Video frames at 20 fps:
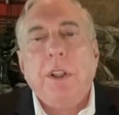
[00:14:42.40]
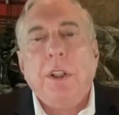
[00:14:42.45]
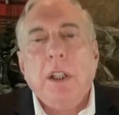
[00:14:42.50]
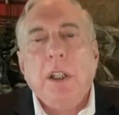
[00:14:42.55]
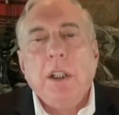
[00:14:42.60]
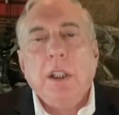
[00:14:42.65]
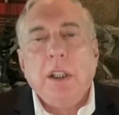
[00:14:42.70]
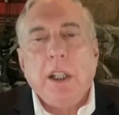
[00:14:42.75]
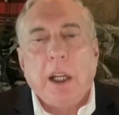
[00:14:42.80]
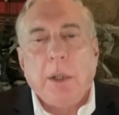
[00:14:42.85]

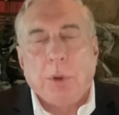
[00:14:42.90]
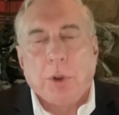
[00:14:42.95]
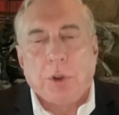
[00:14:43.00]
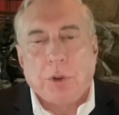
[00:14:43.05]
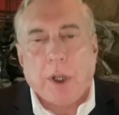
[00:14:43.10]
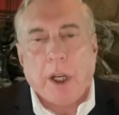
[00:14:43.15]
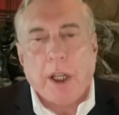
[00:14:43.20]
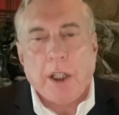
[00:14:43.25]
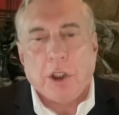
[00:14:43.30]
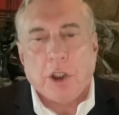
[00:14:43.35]
and we'll
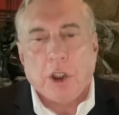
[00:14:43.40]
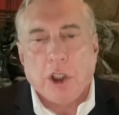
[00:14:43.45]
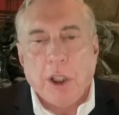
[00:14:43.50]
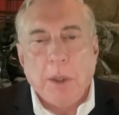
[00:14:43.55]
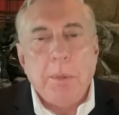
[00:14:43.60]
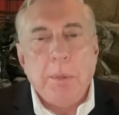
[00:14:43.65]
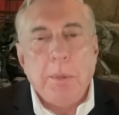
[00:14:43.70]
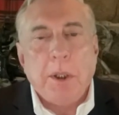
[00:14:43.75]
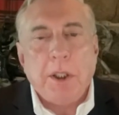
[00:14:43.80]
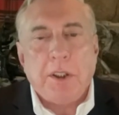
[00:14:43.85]
try to
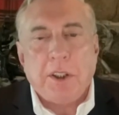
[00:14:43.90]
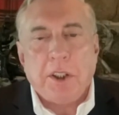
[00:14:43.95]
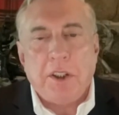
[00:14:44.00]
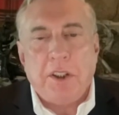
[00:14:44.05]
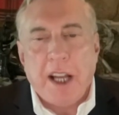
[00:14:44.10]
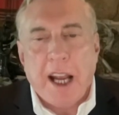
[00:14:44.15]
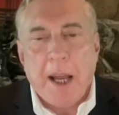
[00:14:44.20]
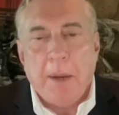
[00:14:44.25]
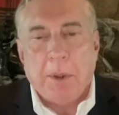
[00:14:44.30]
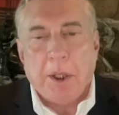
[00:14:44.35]
limit the
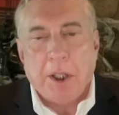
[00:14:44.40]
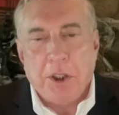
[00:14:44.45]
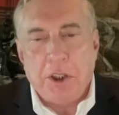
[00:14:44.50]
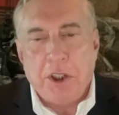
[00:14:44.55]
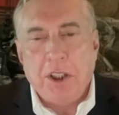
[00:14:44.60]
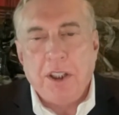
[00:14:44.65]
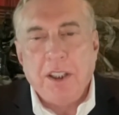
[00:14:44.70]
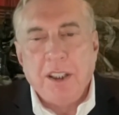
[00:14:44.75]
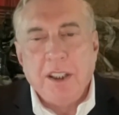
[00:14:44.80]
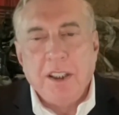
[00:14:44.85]
damage
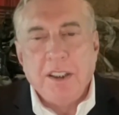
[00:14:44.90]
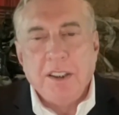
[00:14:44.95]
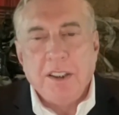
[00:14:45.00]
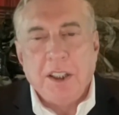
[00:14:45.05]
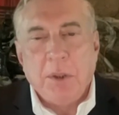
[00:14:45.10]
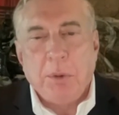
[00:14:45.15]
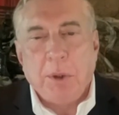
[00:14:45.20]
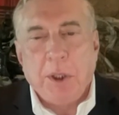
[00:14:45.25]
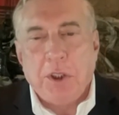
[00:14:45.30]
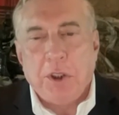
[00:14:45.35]
that
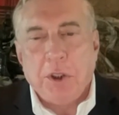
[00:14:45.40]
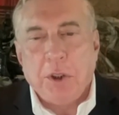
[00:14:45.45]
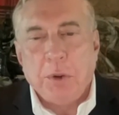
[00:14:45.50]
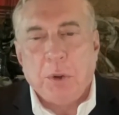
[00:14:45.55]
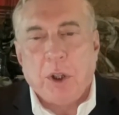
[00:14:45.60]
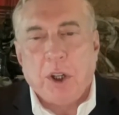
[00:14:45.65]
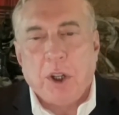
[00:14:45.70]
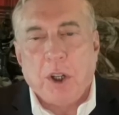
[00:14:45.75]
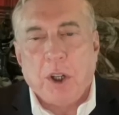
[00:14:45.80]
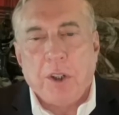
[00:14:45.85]
we do to
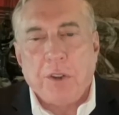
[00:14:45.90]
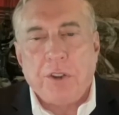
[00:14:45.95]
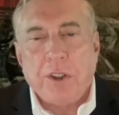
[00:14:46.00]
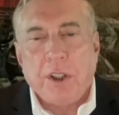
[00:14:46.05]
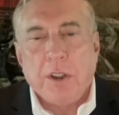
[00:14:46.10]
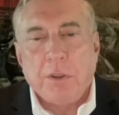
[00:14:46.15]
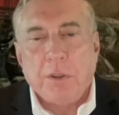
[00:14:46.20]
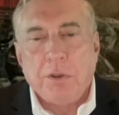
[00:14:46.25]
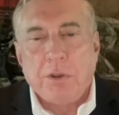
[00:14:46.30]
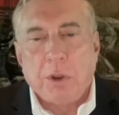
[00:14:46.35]
ourselves
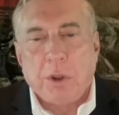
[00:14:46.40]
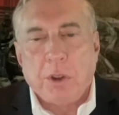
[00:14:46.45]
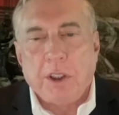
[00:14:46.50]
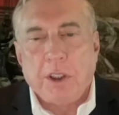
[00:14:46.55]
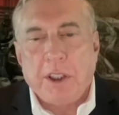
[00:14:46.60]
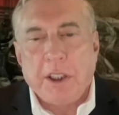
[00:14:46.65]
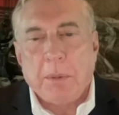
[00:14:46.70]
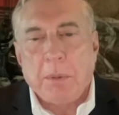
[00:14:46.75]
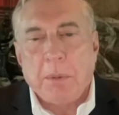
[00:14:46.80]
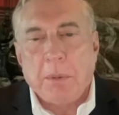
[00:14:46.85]
or
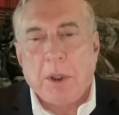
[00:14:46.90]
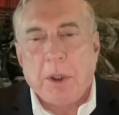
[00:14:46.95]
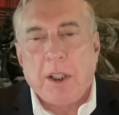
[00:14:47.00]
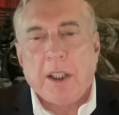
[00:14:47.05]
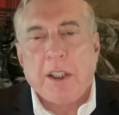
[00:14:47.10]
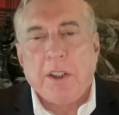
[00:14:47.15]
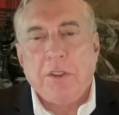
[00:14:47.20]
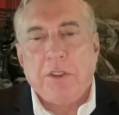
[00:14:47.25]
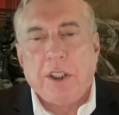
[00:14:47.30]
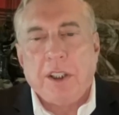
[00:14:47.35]
that the
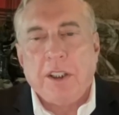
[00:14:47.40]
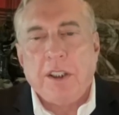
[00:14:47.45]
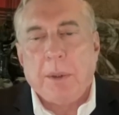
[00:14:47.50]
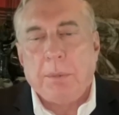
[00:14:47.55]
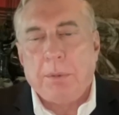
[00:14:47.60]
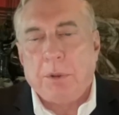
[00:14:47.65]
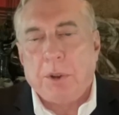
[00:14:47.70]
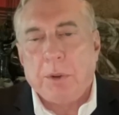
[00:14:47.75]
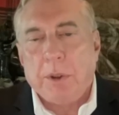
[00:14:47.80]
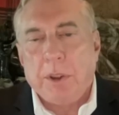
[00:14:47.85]
Americans end
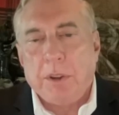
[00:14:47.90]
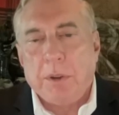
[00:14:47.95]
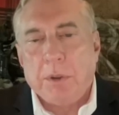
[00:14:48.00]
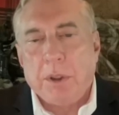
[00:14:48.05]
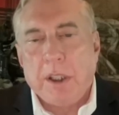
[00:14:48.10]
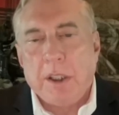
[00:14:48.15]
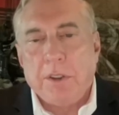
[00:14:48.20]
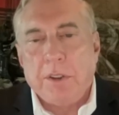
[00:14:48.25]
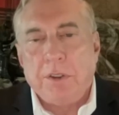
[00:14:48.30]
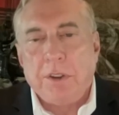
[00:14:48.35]
up doing to
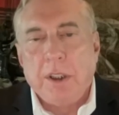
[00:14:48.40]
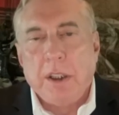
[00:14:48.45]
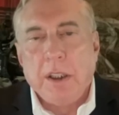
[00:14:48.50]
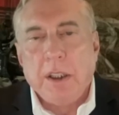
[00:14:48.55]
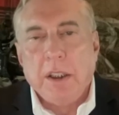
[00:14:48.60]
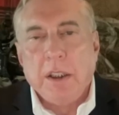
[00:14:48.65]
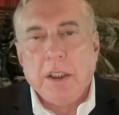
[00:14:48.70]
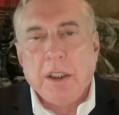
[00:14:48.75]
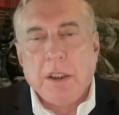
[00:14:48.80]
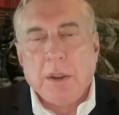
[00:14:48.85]
us.
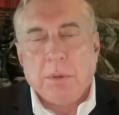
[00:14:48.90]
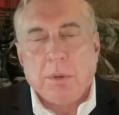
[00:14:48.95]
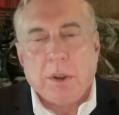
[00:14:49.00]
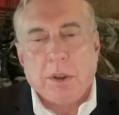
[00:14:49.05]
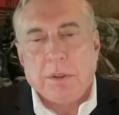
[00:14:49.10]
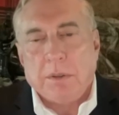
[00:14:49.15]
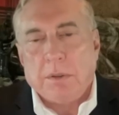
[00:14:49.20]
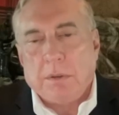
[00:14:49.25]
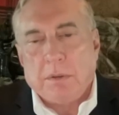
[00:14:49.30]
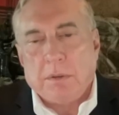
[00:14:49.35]

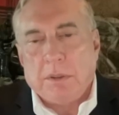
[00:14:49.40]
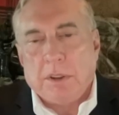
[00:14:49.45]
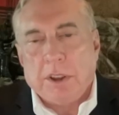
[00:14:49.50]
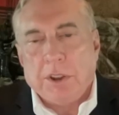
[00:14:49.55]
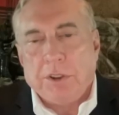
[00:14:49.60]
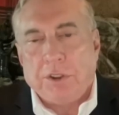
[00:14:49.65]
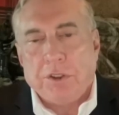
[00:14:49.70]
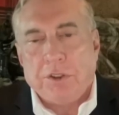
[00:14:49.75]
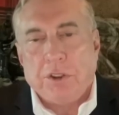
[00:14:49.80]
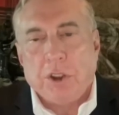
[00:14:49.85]
Well,
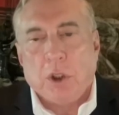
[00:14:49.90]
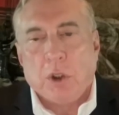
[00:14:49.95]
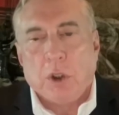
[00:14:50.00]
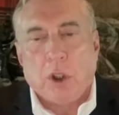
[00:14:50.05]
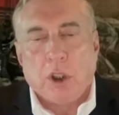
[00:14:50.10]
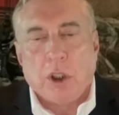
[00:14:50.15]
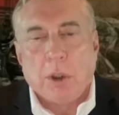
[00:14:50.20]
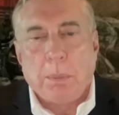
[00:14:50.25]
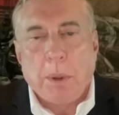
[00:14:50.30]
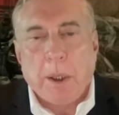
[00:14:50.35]
this is no
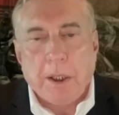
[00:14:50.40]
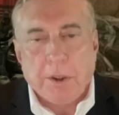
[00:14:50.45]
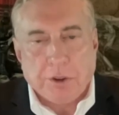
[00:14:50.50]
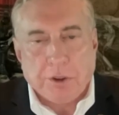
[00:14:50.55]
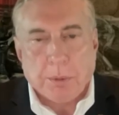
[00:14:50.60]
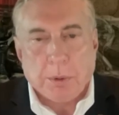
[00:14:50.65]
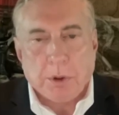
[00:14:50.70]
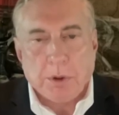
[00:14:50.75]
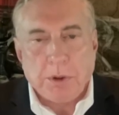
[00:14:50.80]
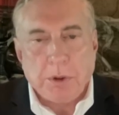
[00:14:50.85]
longer
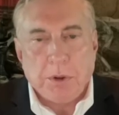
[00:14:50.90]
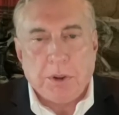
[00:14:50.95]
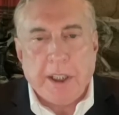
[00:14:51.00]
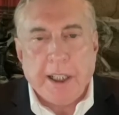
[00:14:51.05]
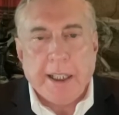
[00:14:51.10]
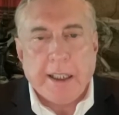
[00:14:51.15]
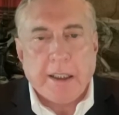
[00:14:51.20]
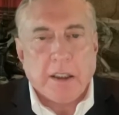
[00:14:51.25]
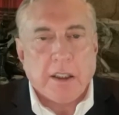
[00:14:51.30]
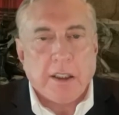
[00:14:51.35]
possible. You
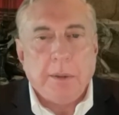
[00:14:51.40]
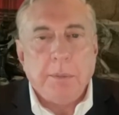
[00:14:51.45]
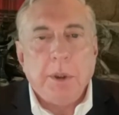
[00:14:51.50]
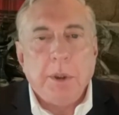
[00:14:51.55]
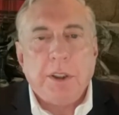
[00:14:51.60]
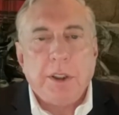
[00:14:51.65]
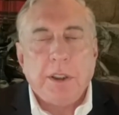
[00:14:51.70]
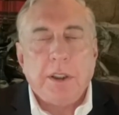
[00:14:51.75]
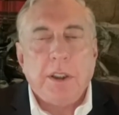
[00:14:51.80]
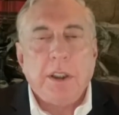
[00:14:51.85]
can't
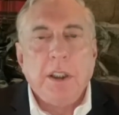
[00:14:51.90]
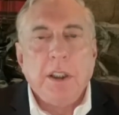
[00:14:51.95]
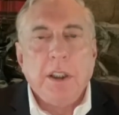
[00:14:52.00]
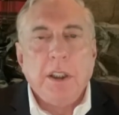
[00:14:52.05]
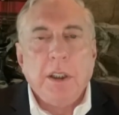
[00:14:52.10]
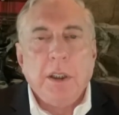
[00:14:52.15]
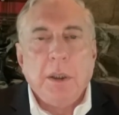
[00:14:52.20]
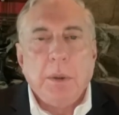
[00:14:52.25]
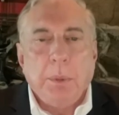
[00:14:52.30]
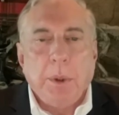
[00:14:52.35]
limit it
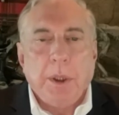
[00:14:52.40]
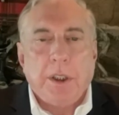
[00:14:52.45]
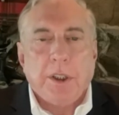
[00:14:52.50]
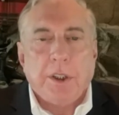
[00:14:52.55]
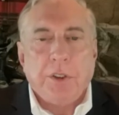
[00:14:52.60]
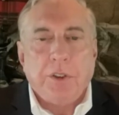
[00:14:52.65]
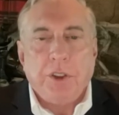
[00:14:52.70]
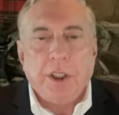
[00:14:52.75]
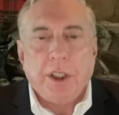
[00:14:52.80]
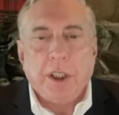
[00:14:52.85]

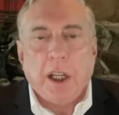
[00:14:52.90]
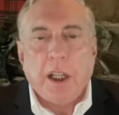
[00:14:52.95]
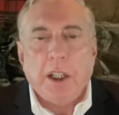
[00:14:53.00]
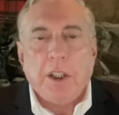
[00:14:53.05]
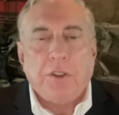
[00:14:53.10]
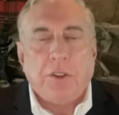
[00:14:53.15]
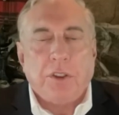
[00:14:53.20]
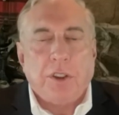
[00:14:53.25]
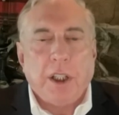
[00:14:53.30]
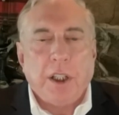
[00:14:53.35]
because the United
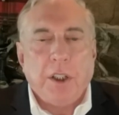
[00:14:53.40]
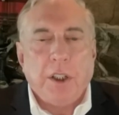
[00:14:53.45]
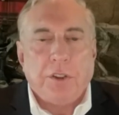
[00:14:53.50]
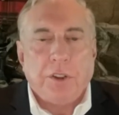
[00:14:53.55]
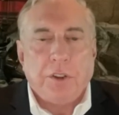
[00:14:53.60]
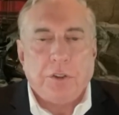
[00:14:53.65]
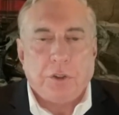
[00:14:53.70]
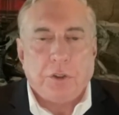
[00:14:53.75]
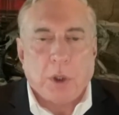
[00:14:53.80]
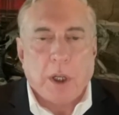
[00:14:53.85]
States
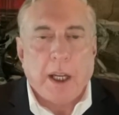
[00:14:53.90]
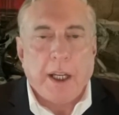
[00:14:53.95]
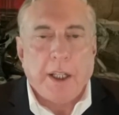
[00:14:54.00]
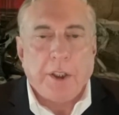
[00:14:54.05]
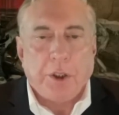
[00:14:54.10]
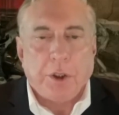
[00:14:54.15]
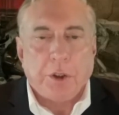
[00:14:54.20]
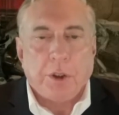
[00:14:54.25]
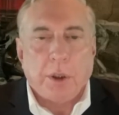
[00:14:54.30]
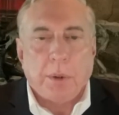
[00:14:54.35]
has dragged
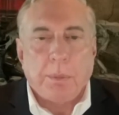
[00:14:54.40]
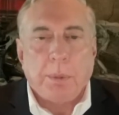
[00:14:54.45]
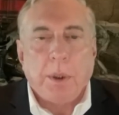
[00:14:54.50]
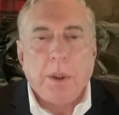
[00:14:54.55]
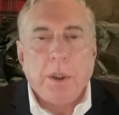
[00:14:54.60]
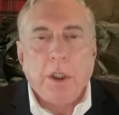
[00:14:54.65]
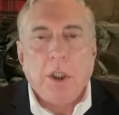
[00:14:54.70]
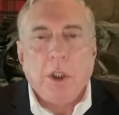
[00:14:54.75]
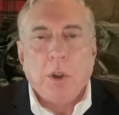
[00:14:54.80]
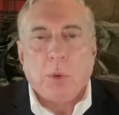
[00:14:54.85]
Europe
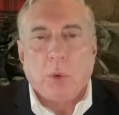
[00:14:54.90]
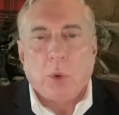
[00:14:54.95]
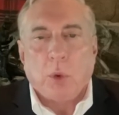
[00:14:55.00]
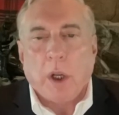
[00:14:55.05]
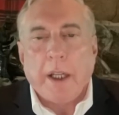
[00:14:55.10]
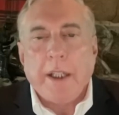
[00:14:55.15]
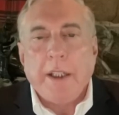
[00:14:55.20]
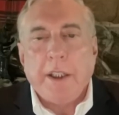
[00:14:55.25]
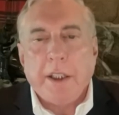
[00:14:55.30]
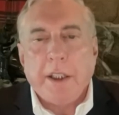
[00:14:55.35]

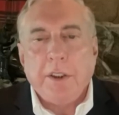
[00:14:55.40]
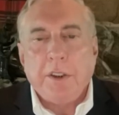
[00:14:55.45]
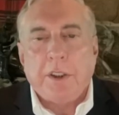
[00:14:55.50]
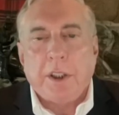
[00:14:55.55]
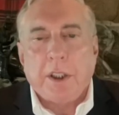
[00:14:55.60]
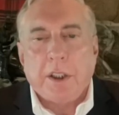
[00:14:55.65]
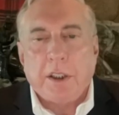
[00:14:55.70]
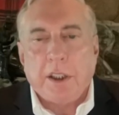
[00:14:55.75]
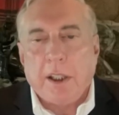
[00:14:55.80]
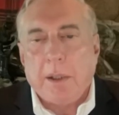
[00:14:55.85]
right into
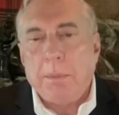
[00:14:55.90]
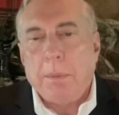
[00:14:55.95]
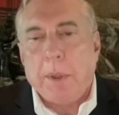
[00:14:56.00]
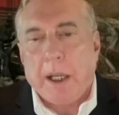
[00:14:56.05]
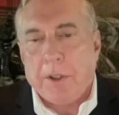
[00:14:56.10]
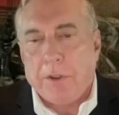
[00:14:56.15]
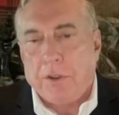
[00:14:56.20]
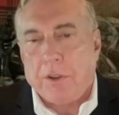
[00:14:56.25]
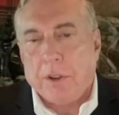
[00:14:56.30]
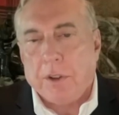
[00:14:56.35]
the
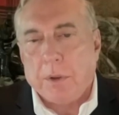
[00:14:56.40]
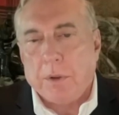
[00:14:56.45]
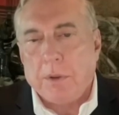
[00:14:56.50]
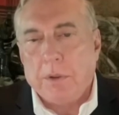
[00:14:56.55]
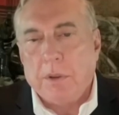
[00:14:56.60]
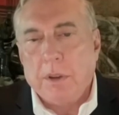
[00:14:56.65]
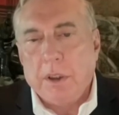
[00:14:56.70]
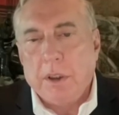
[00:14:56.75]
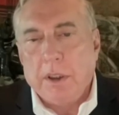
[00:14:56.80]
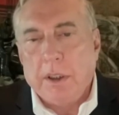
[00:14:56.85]
combat zone.
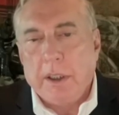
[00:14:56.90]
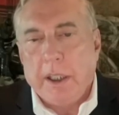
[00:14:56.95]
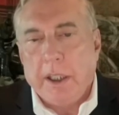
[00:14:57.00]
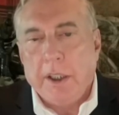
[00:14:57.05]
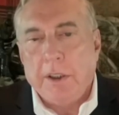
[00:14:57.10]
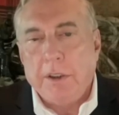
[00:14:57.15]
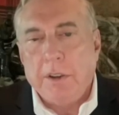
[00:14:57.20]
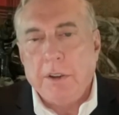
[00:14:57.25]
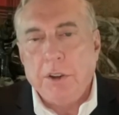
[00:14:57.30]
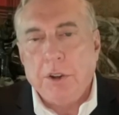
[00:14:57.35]

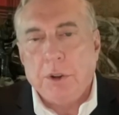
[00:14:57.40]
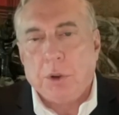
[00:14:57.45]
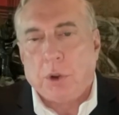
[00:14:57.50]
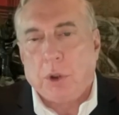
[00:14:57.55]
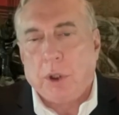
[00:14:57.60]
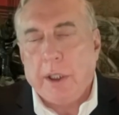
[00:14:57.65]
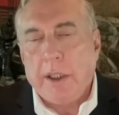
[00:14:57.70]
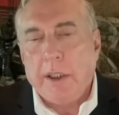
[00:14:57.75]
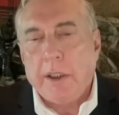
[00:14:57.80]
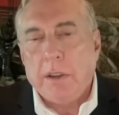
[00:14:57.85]
in
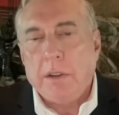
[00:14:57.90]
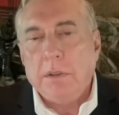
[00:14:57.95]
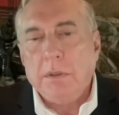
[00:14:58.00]
Ukraine